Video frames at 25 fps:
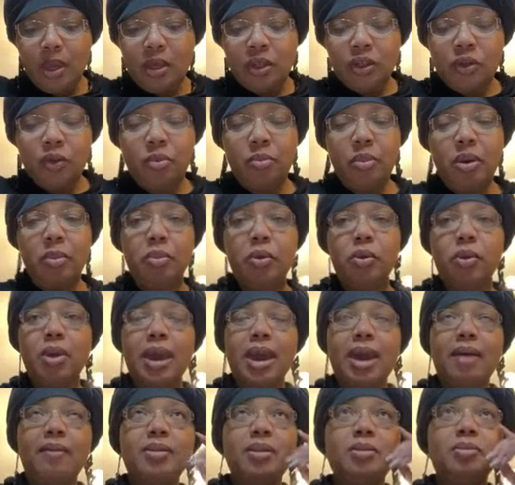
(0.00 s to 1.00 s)
So remember, you
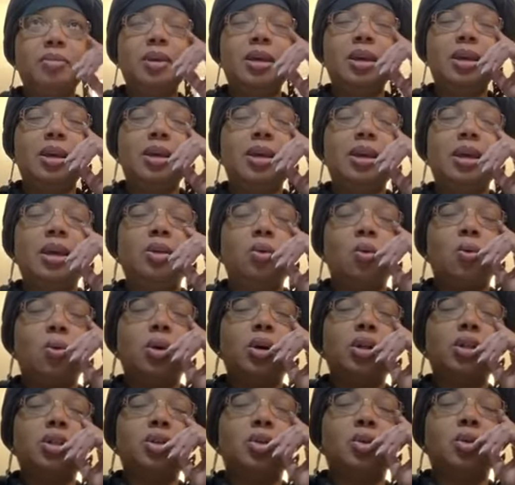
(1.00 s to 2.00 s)
have to be, in
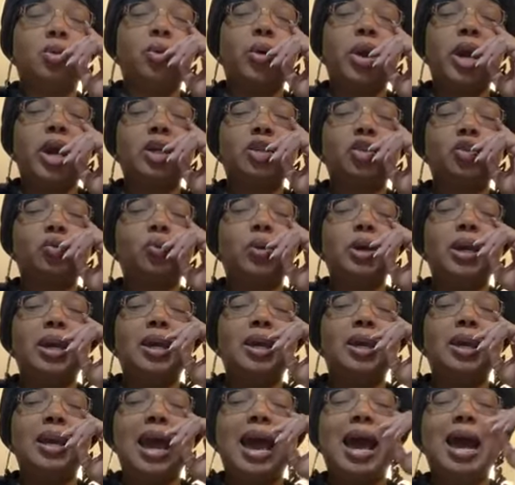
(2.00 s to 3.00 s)
order to
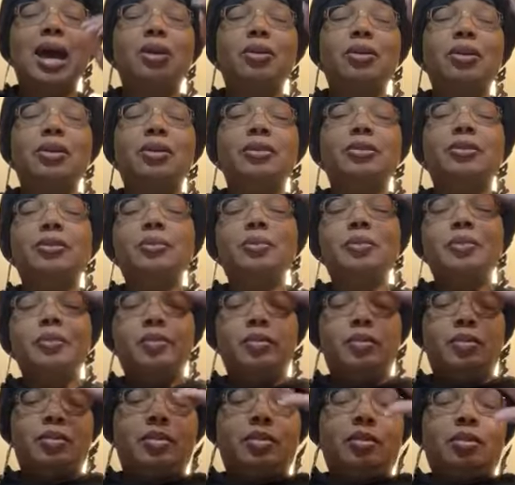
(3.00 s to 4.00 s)
graduate out of
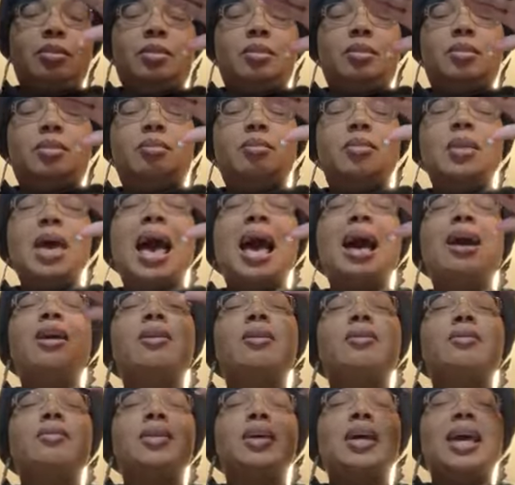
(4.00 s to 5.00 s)
out
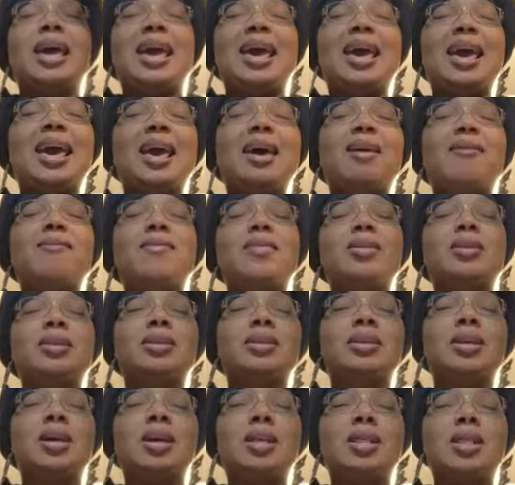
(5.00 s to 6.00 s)
of the
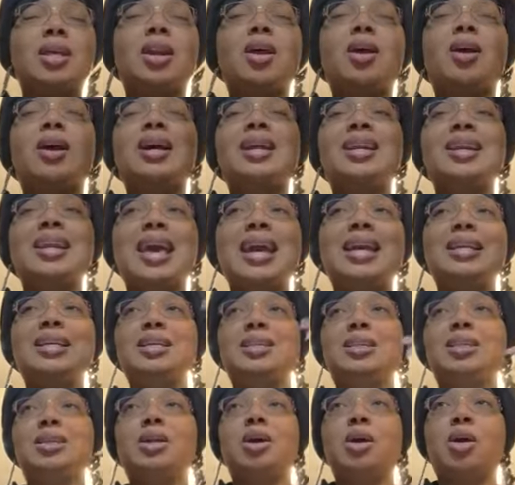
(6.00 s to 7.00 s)
heavens that are
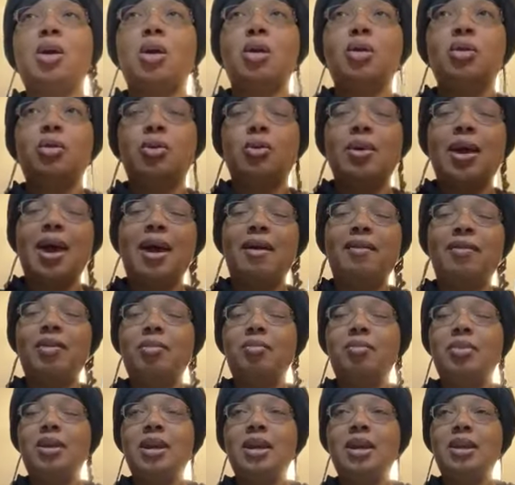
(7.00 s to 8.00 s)
connected to the earth, you have
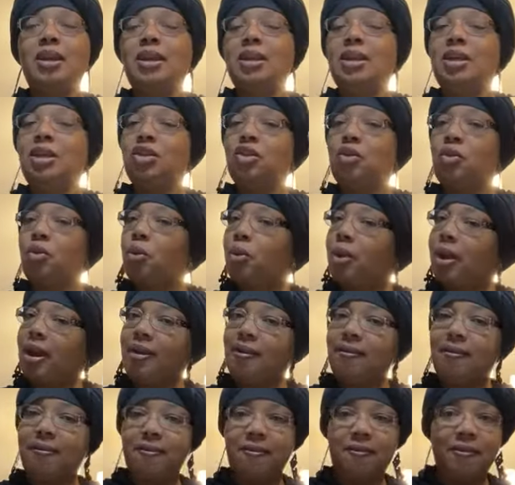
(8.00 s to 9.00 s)
to be at least
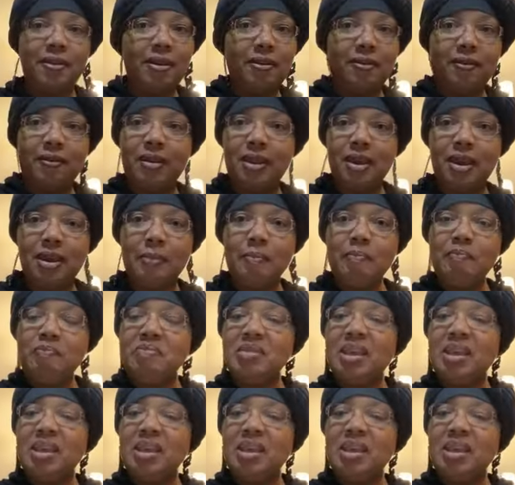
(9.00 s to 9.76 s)
grade 50.